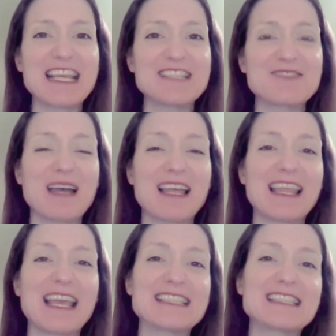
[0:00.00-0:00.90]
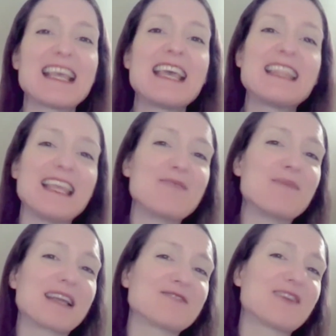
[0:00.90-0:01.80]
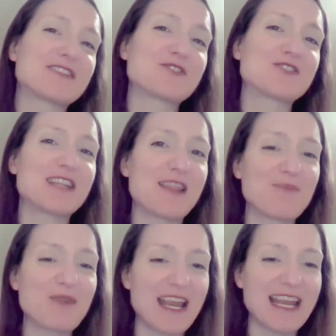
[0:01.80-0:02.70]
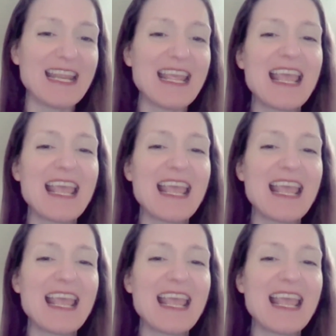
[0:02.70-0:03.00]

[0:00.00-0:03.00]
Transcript: as well as the impact of estrogen on the brain.